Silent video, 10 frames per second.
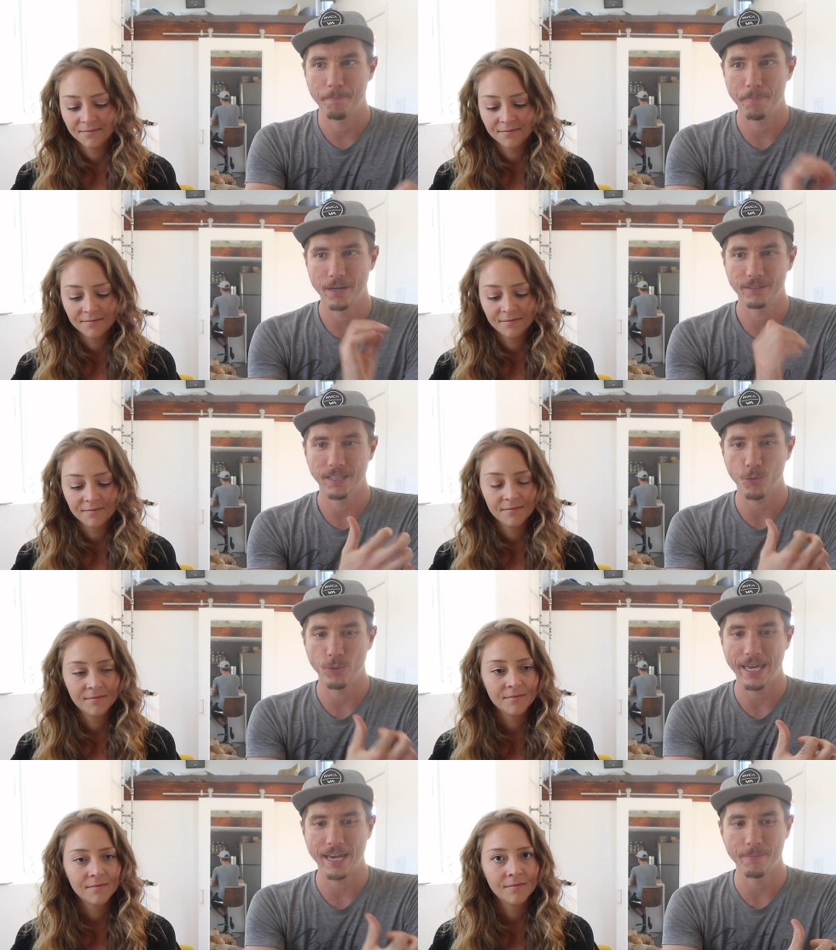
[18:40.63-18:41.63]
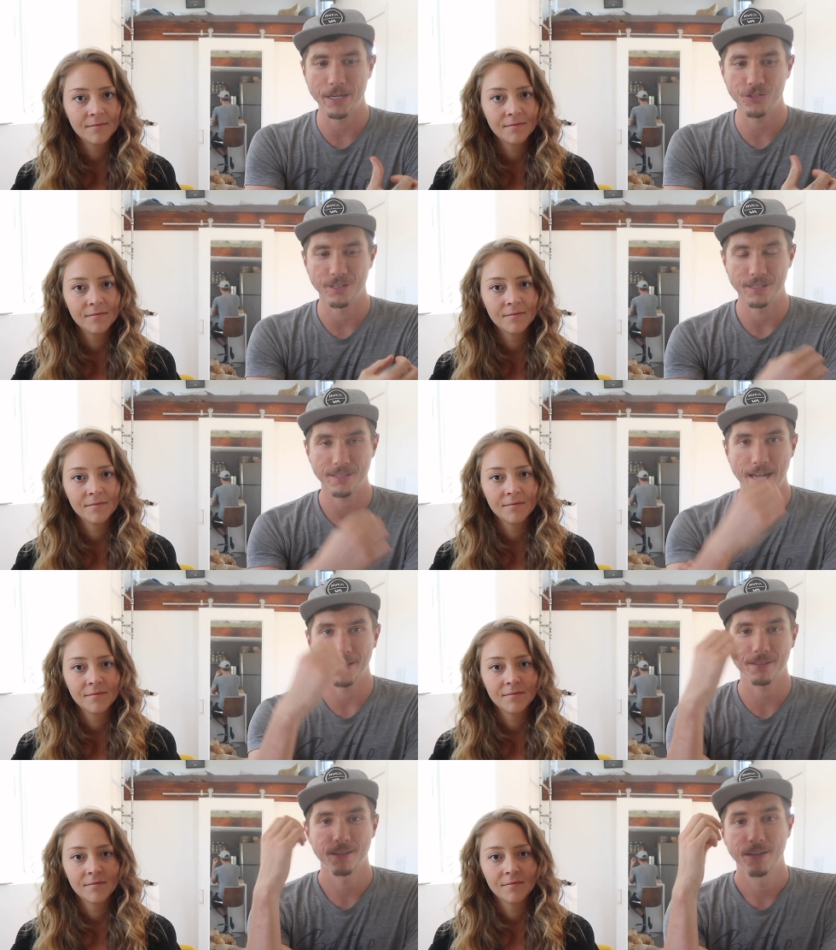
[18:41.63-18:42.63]
Speaker 1: but like what Hannah mentioned is
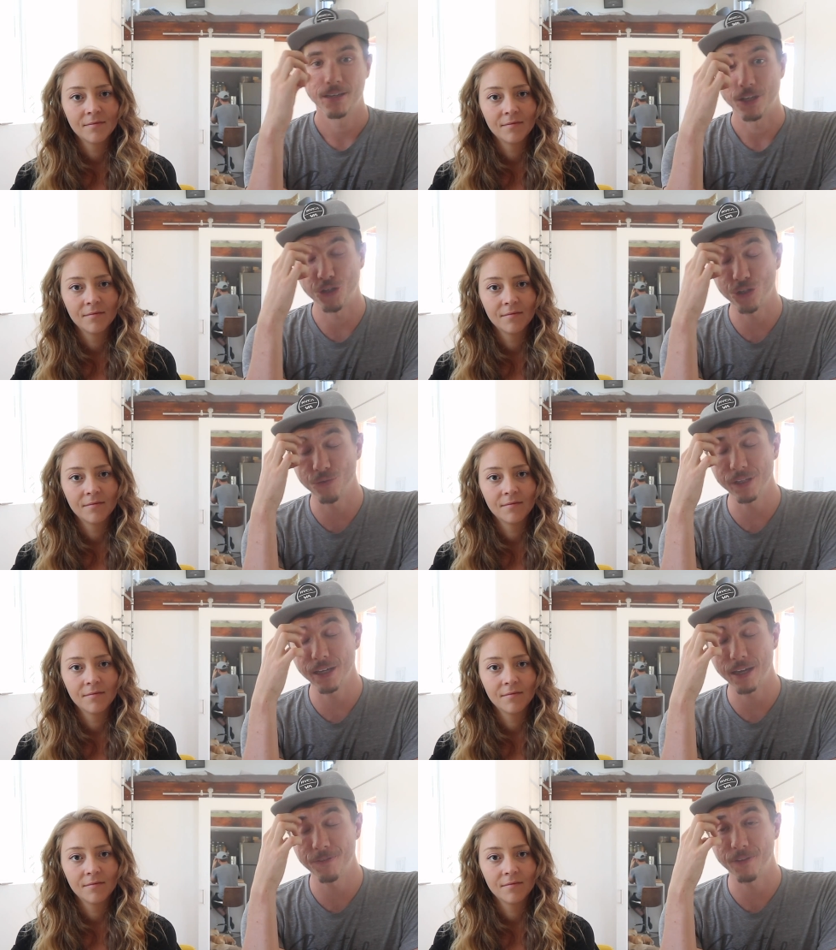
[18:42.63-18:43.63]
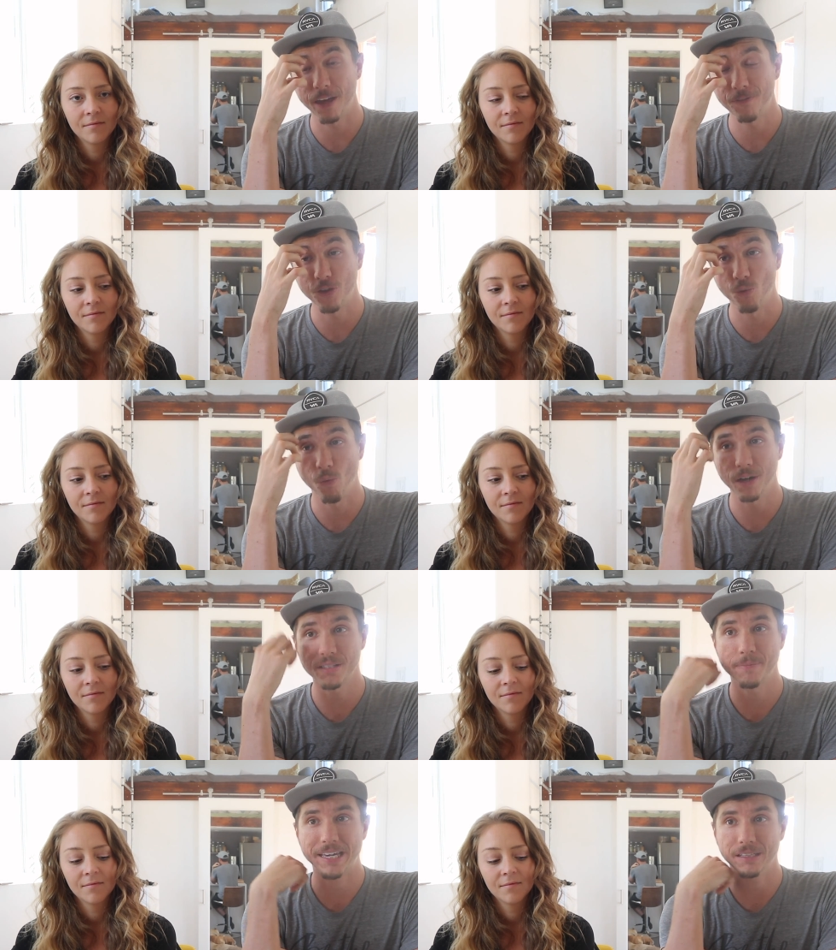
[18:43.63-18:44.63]
that you should really, if if you want
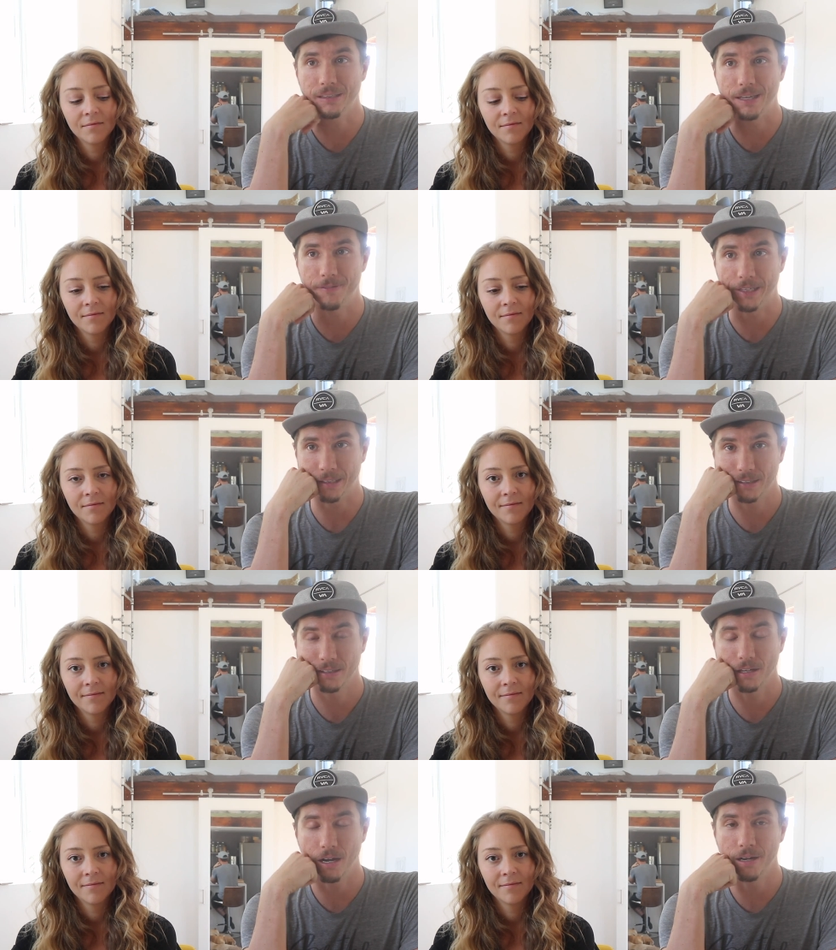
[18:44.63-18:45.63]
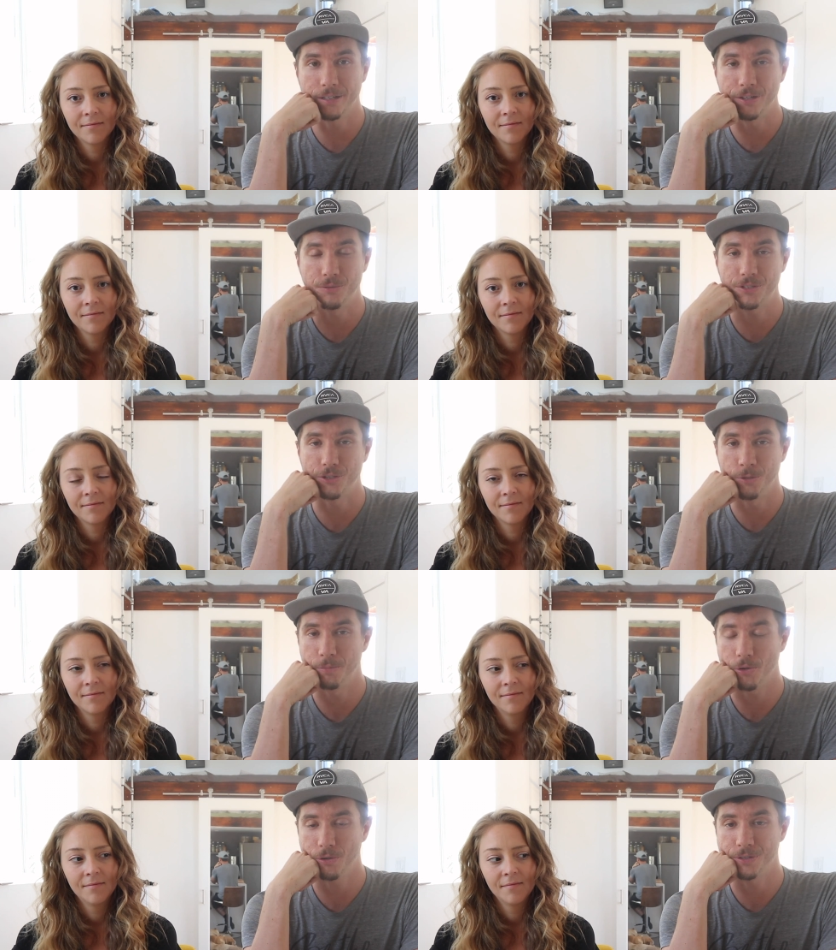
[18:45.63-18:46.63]
to make a living on
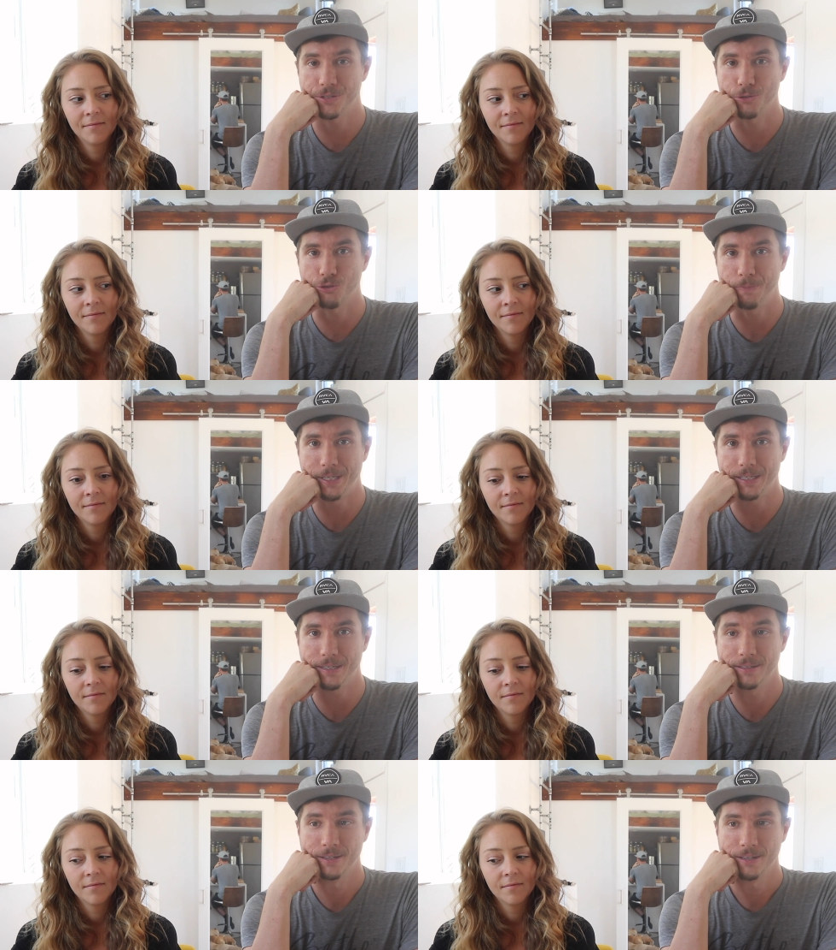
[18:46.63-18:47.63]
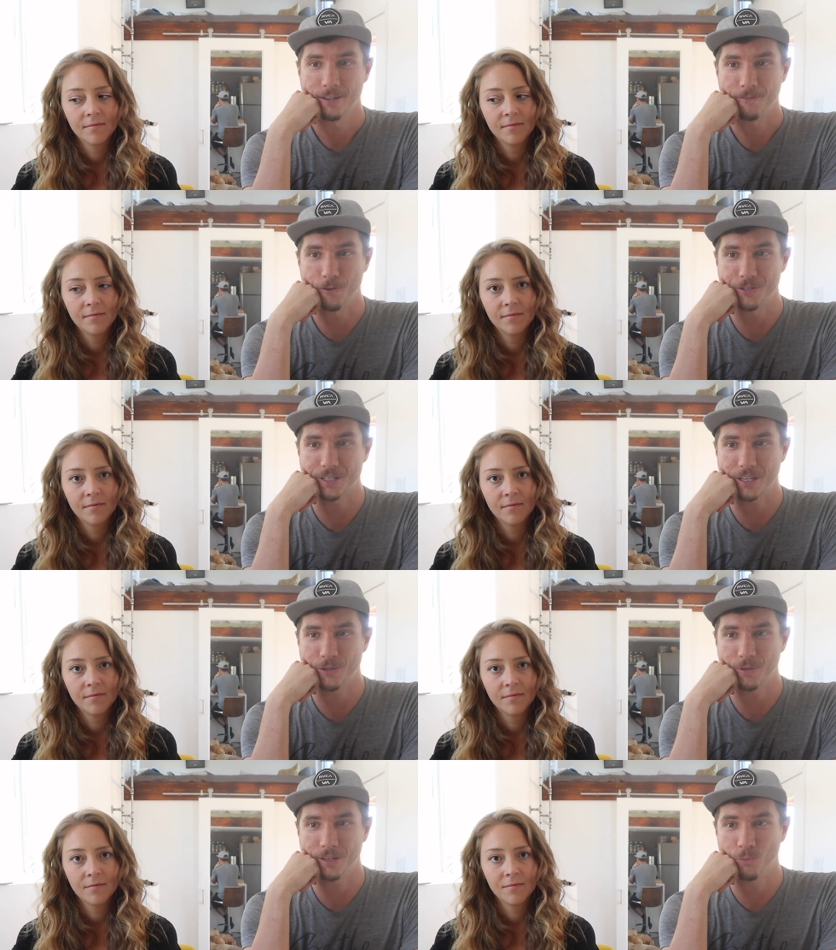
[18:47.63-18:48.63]
YouTube or on social media, first thing that you
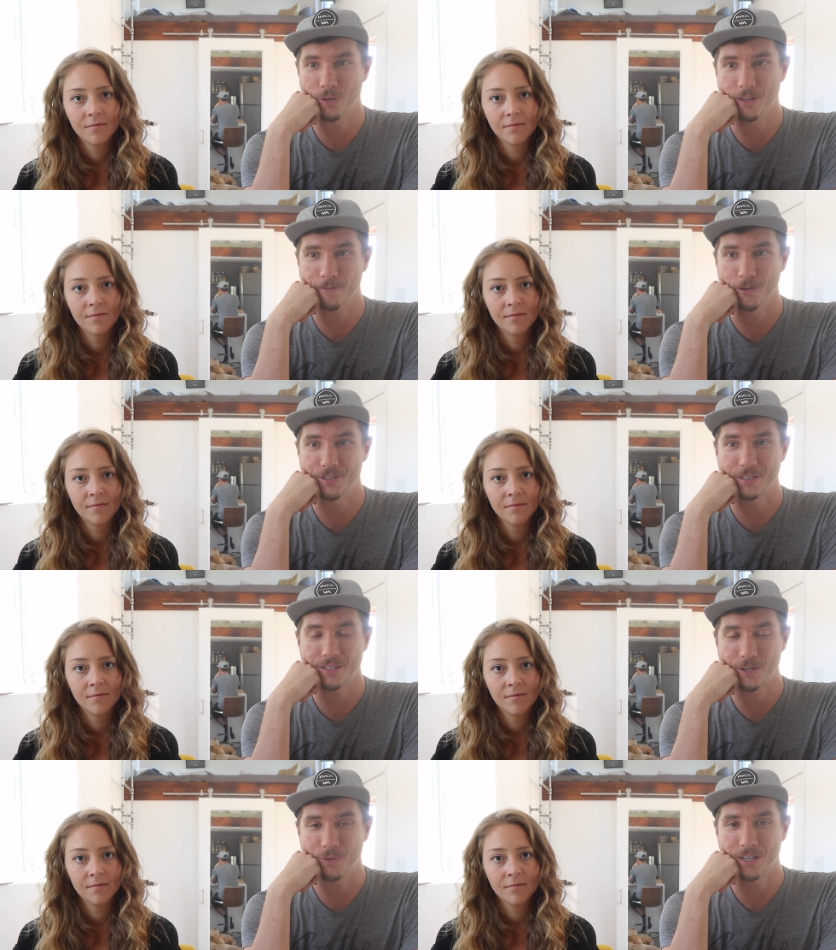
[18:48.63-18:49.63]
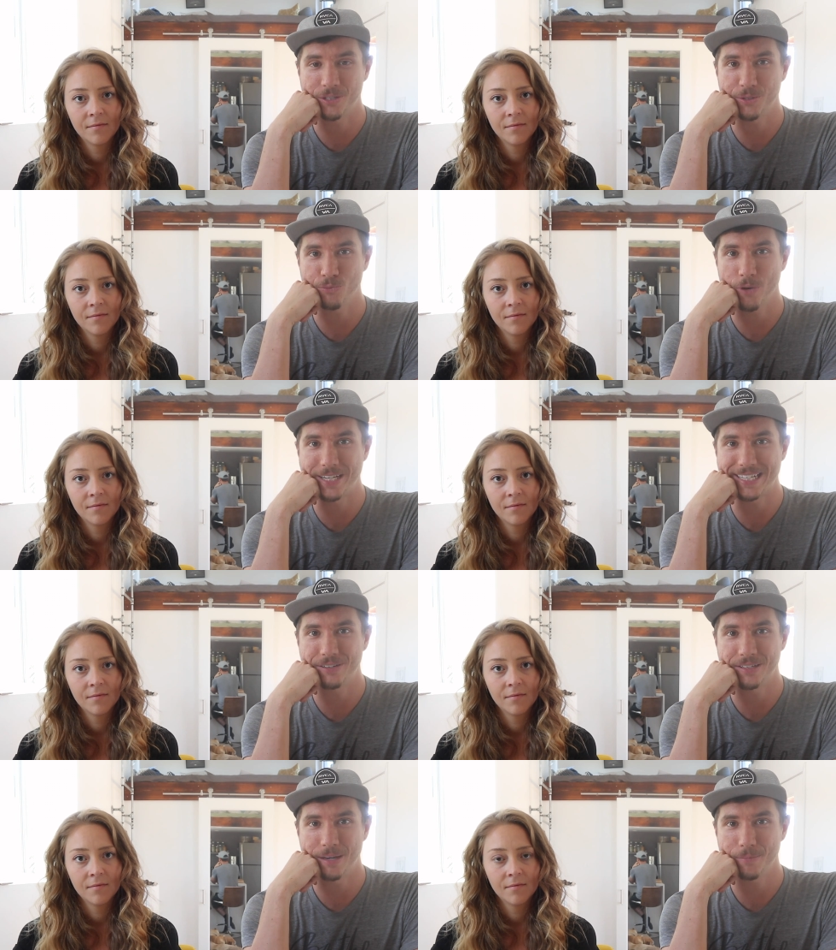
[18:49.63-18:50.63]
want, one of the first things that you want to do is write down
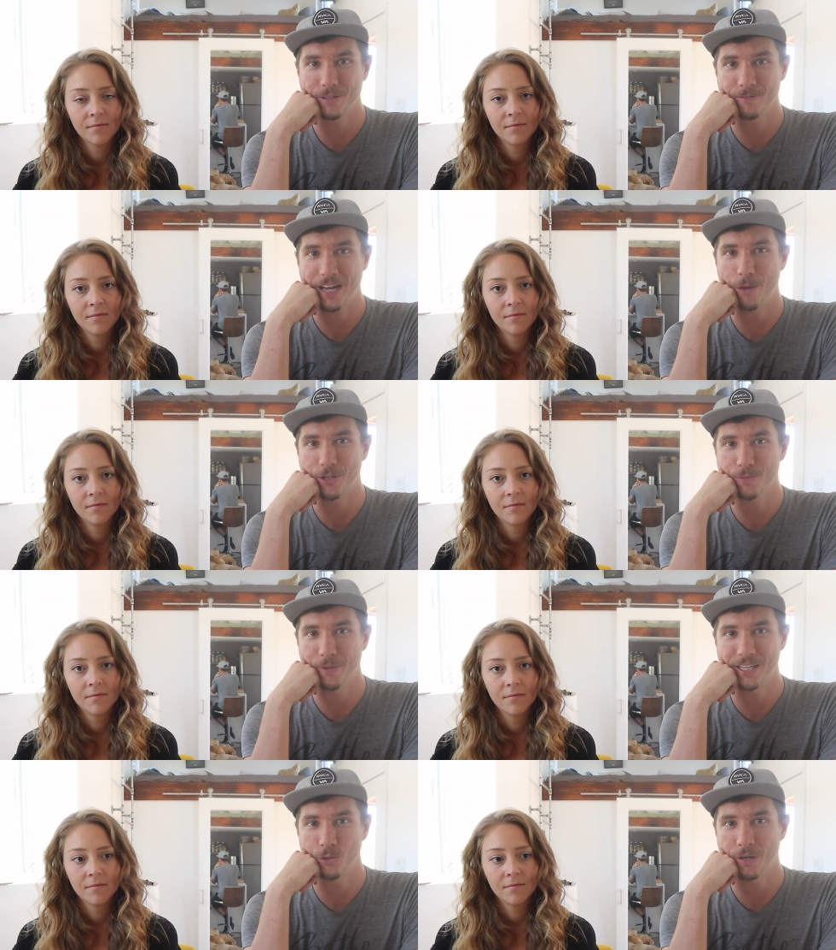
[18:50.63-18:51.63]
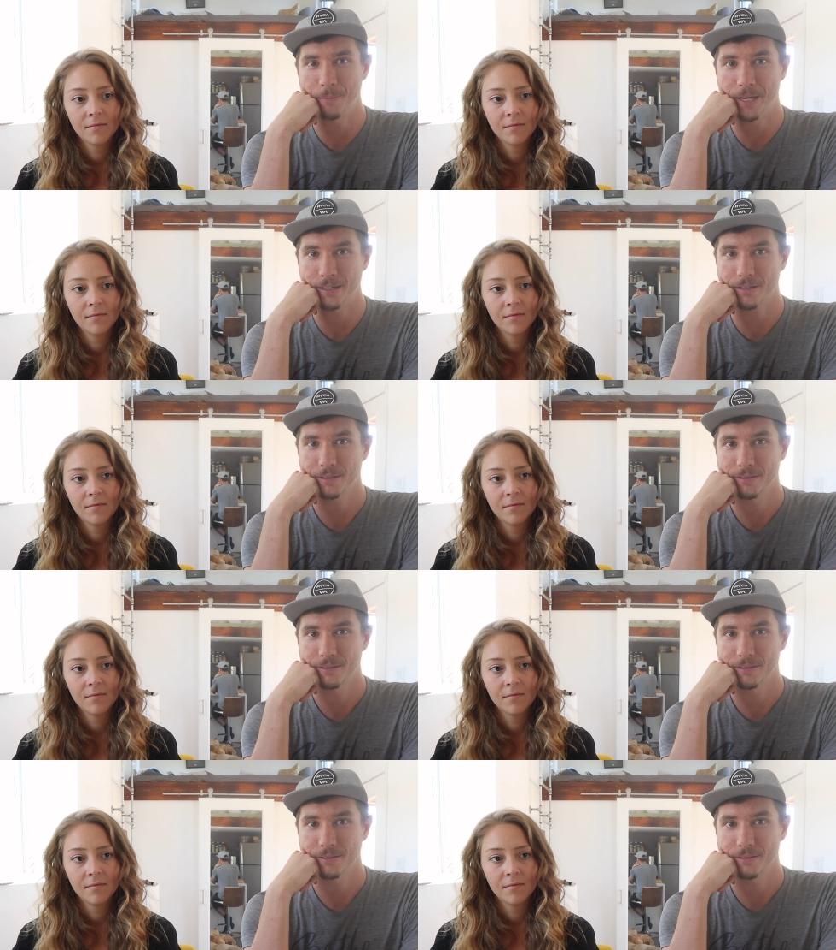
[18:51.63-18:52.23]
a number of how much money you want to make.